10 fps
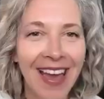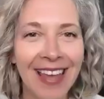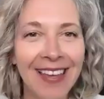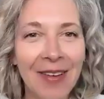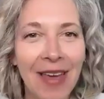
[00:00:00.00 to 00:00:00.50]
Yeah,
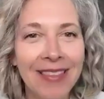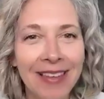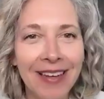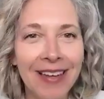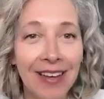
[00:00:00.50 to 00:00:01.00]
thank you,
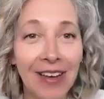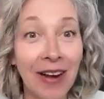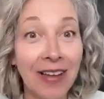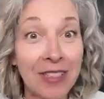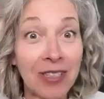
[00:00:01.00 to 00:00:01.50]
Anthony.
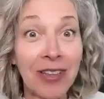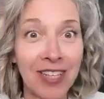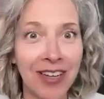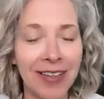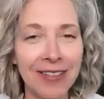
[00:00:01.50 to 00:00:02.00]

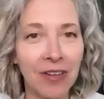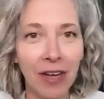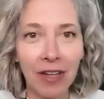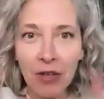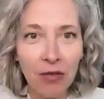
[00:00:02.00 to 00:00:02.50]
Congratulations
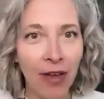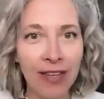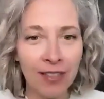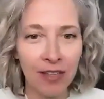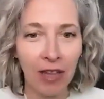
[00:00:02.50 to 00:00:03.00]
on a new
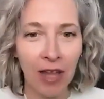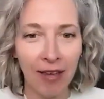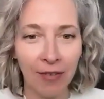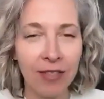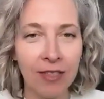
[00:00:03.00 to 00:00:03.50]
phase in your
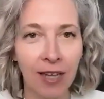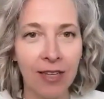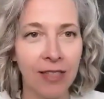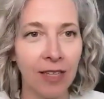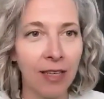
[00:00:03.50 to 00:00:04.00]
life. And
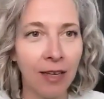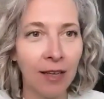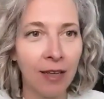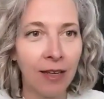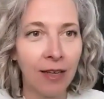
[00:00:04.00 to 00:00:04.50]
Stacy,
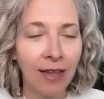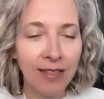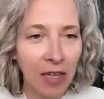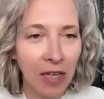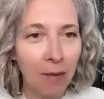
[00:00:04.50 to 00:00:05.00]

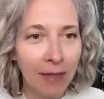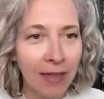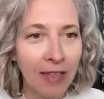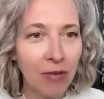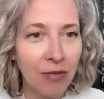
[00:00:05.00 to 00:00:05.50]
it's a
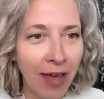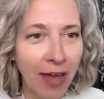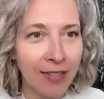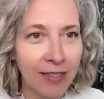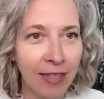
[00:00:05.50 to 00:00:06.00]
completely new
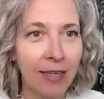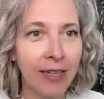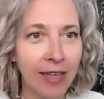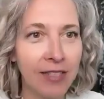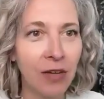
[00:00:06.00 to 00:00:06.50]
phase,
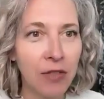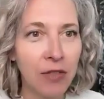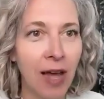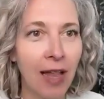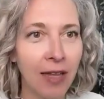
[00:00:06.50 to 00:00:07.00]
sending kids off to
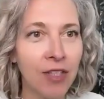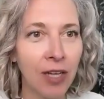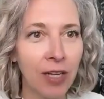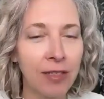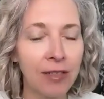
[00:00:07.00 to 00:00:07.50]
college
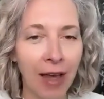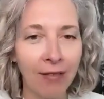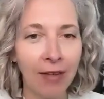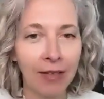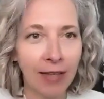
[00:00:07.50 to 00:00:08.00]
and
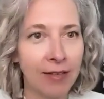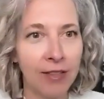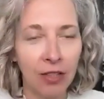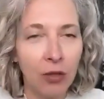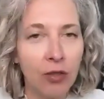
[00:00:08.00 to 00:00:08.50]
having that
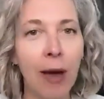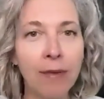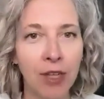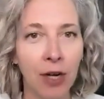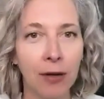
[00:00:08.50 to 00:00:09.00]
new
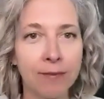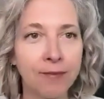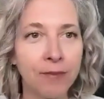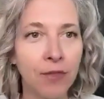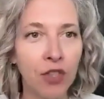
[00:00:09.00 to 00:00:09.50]
chapter
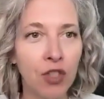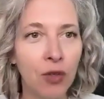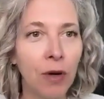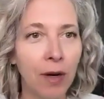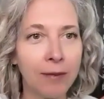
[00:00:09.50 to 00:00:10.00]
for
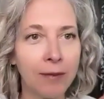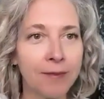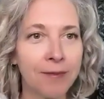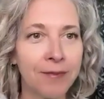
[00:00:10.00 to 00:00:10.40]
sure.